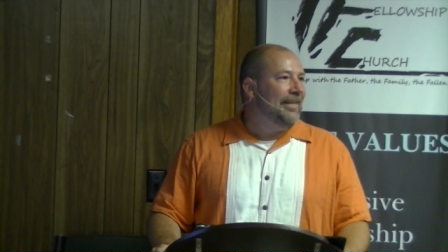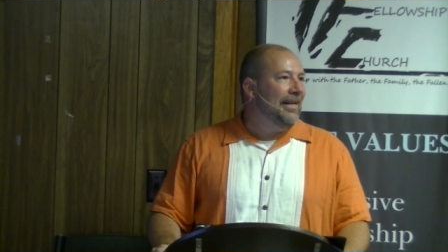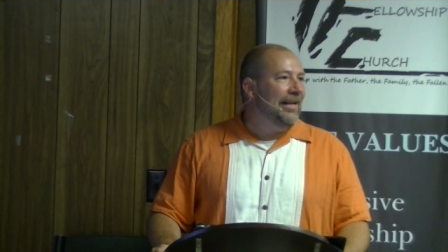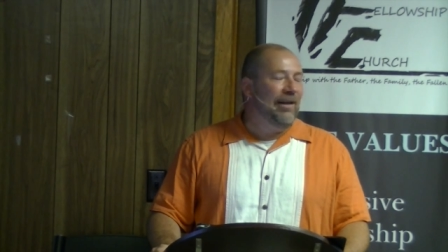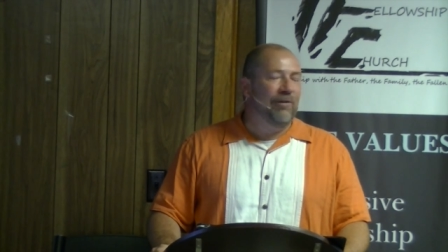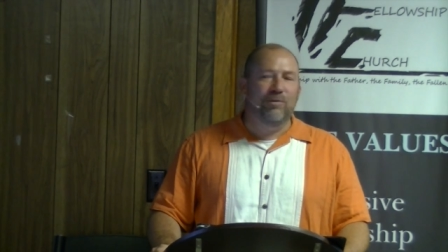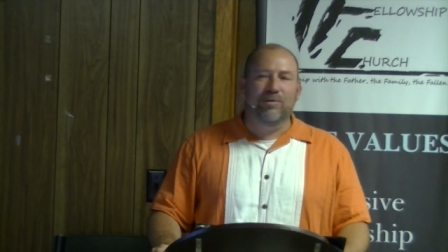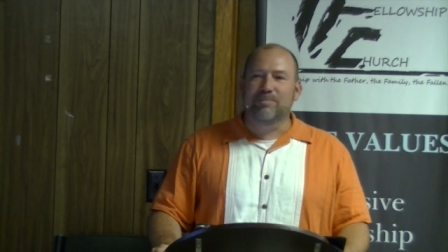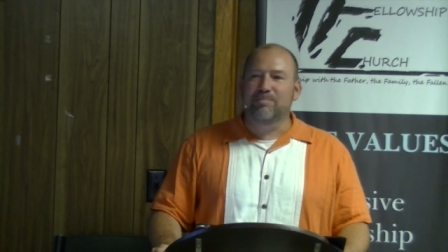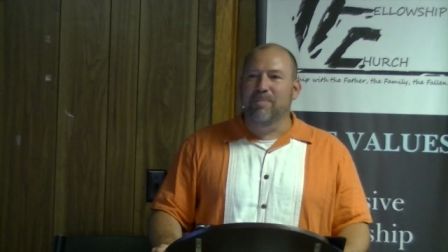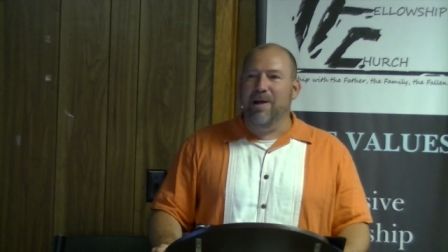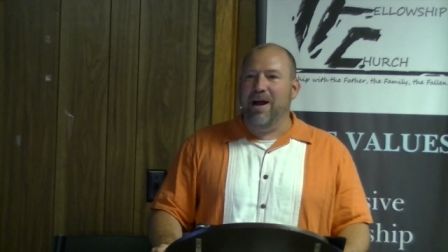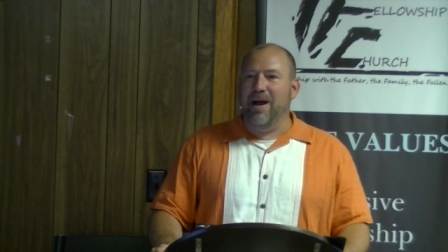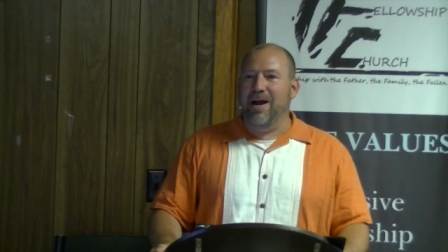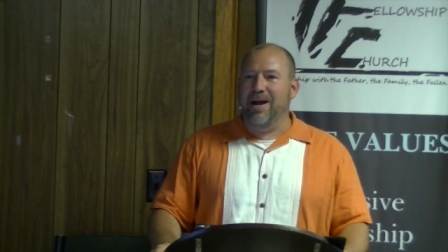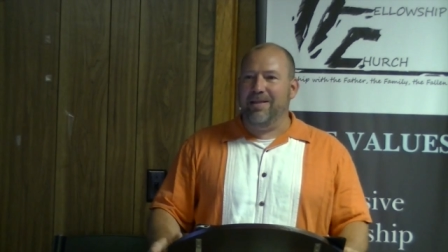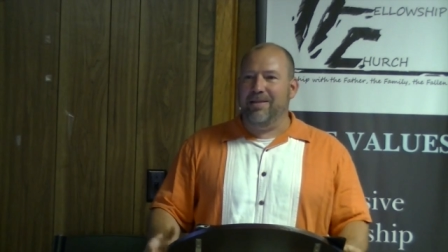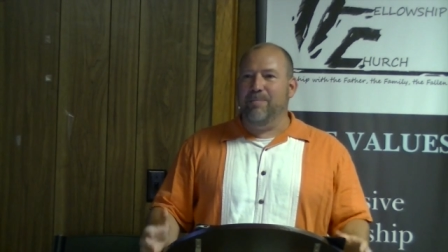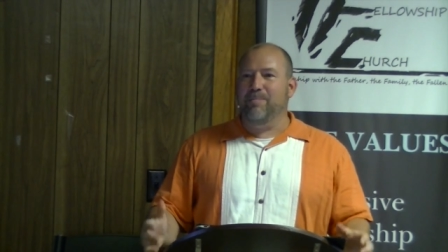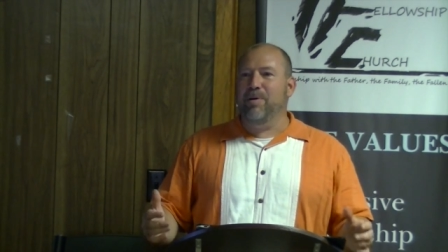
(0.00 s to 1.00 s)
He was
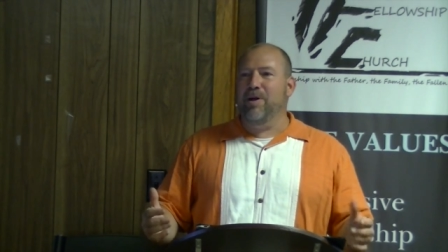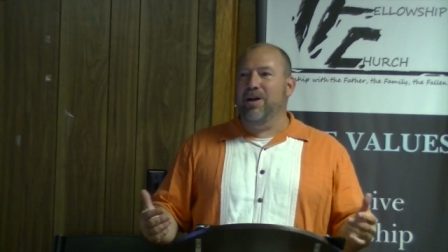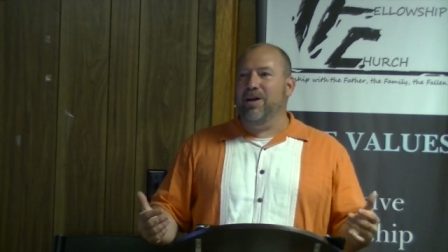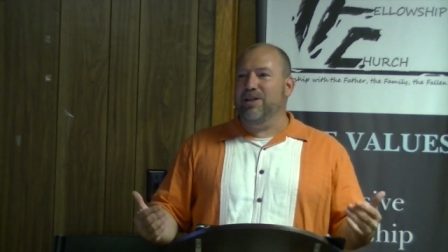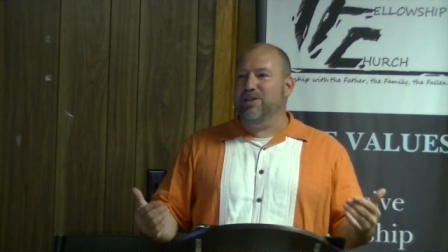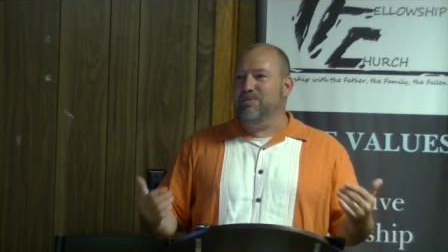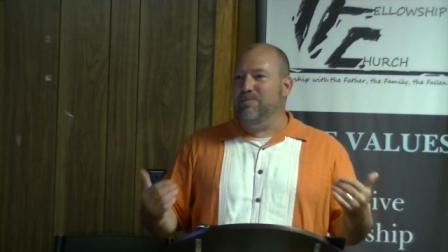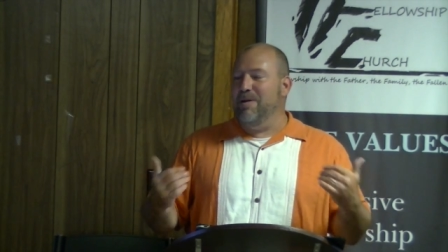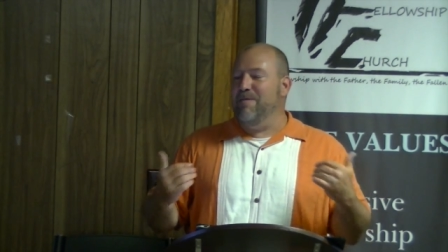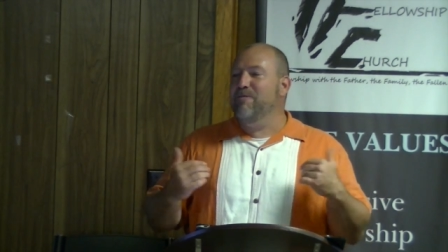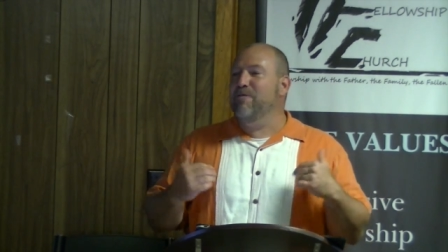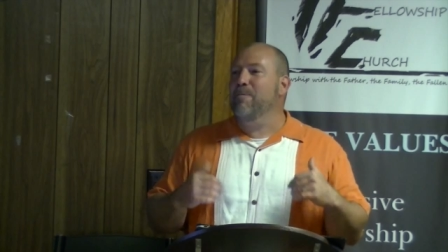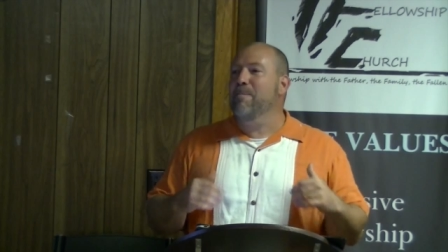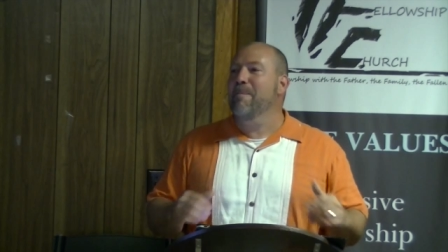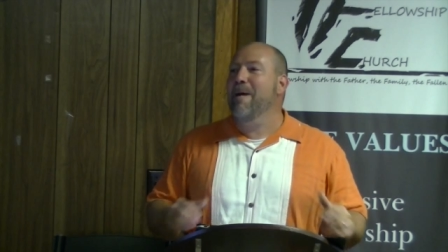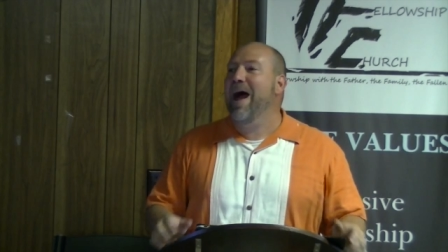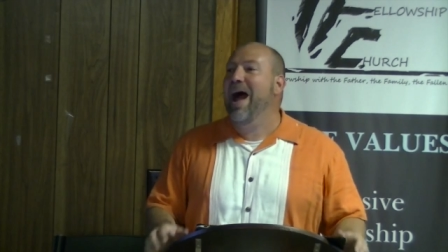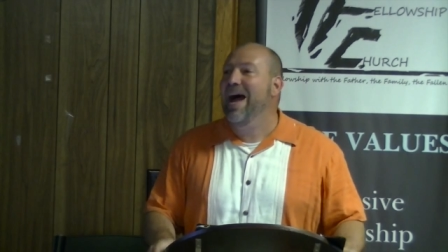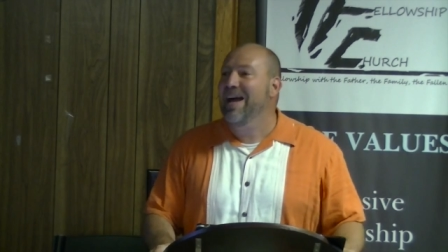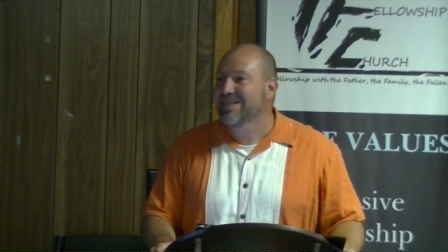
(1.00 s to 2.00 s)
bearing the punishment for
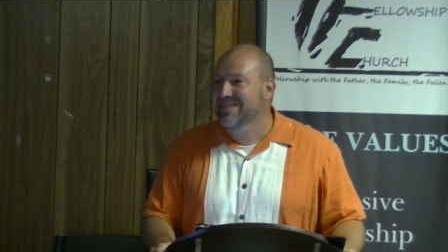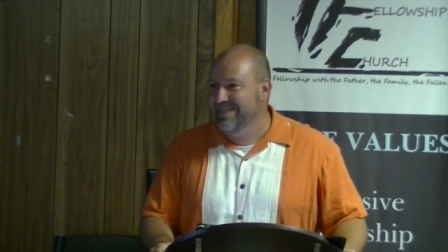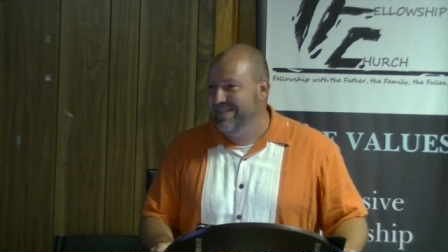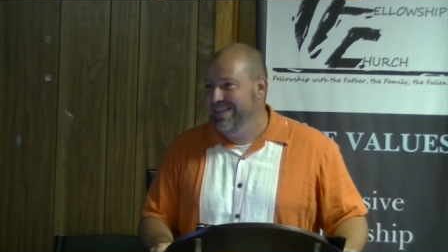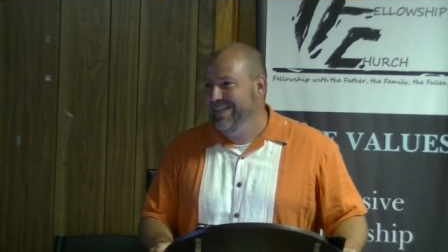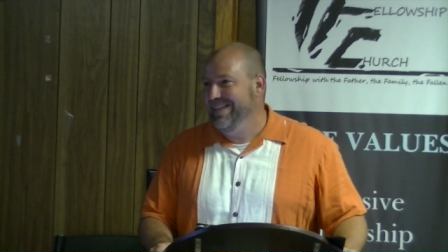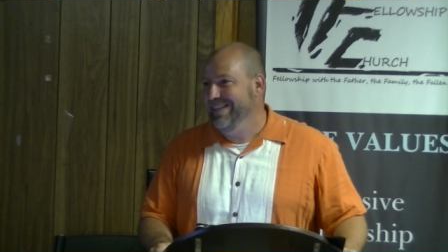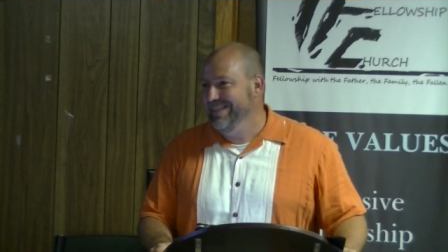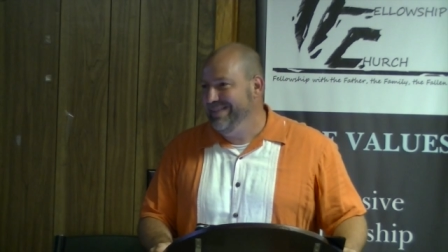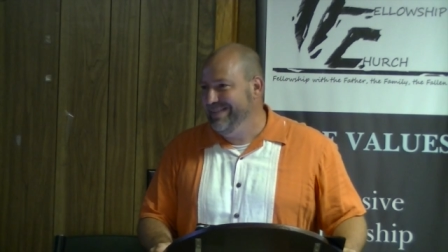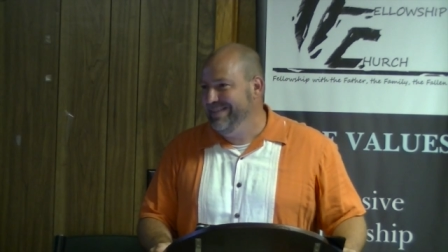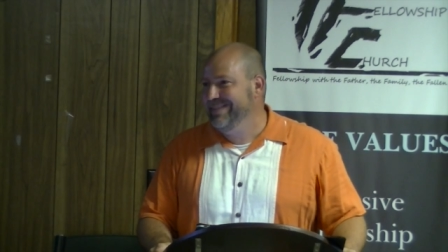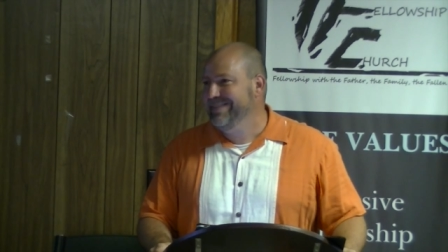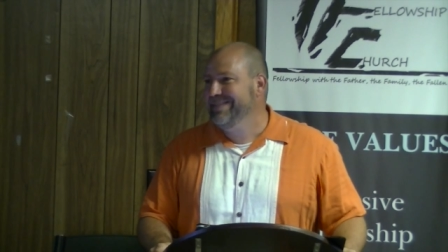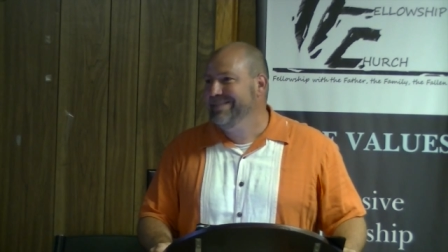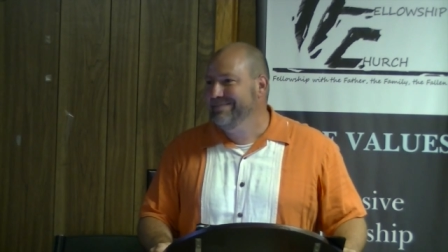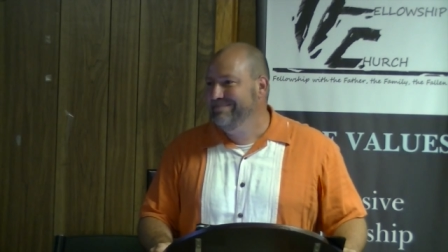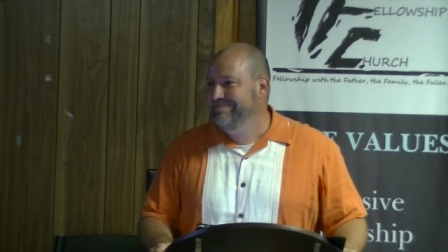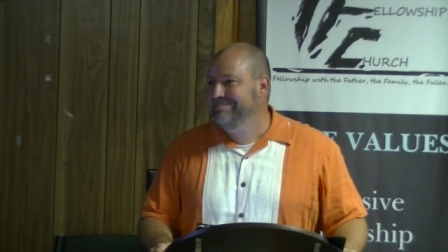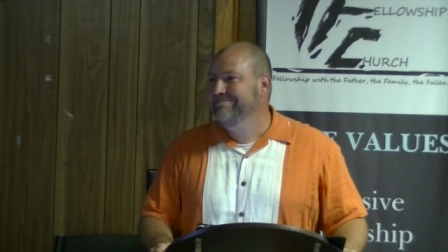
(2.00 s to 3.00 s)
my sins.
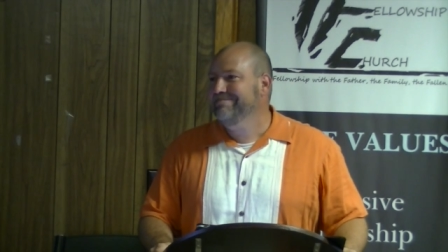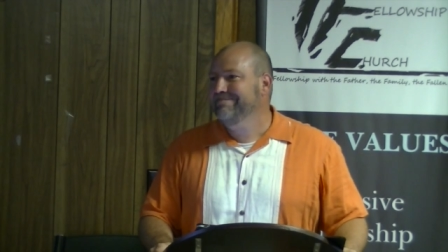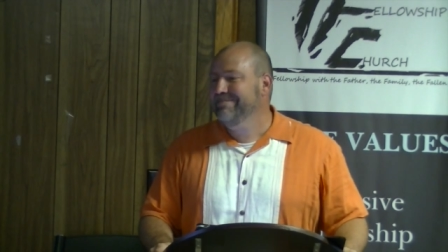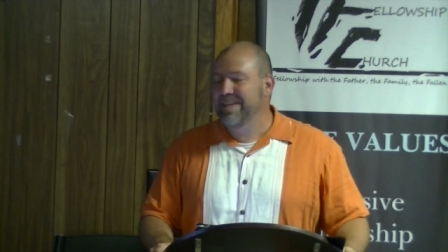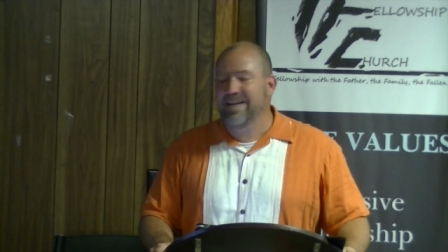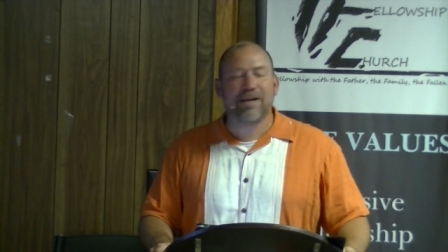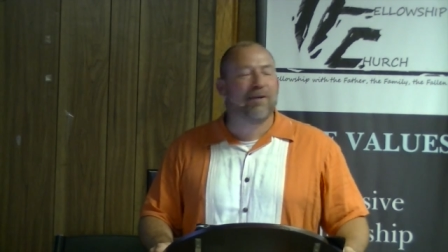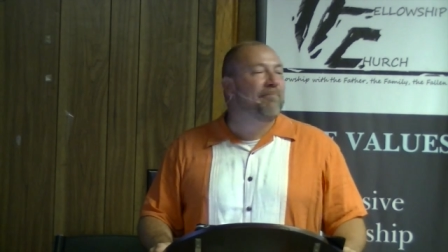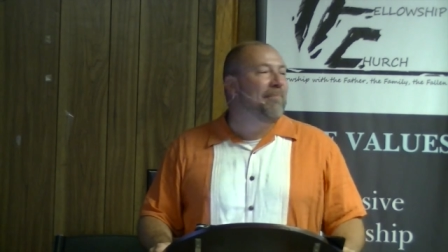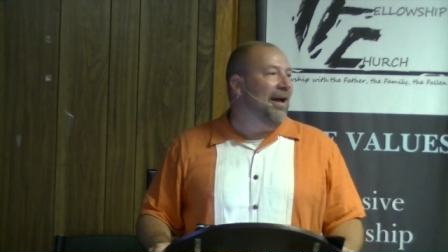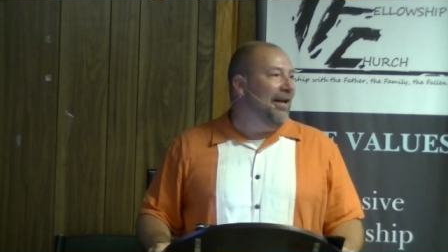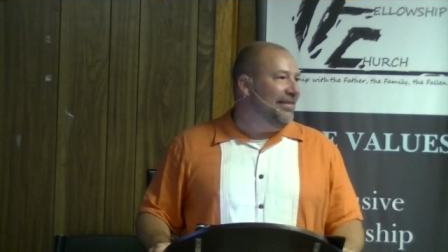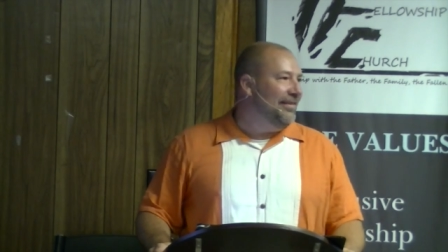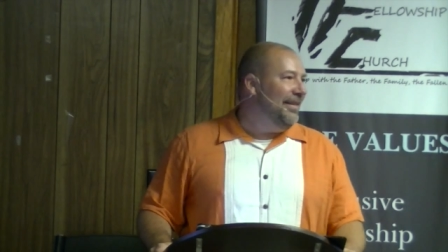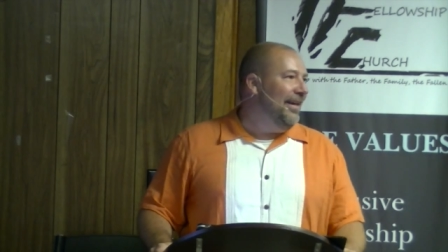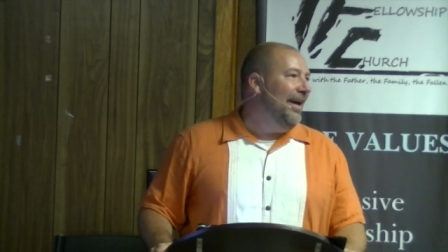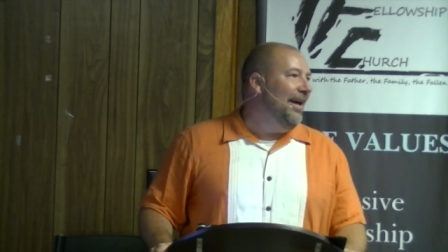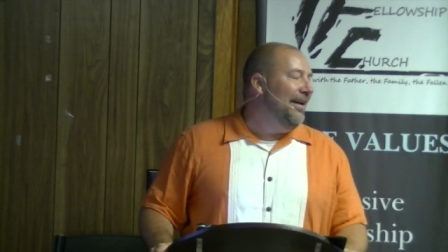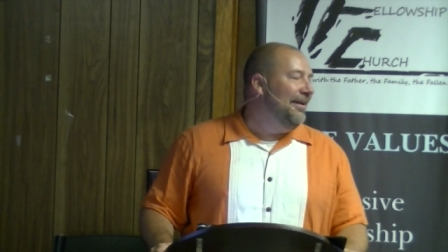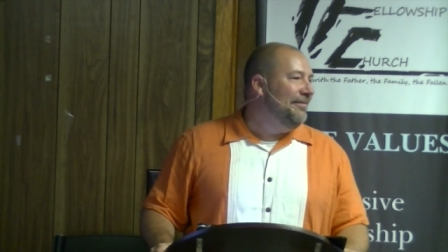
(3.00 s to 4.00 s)
Think about
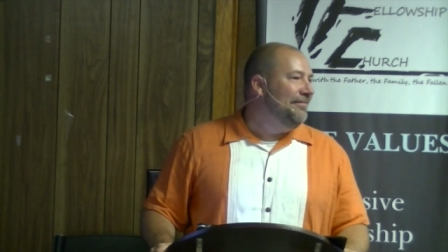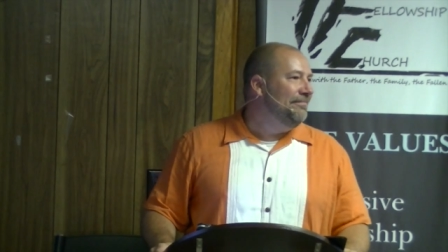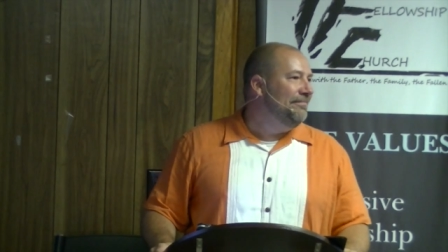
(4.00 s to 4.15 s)
that.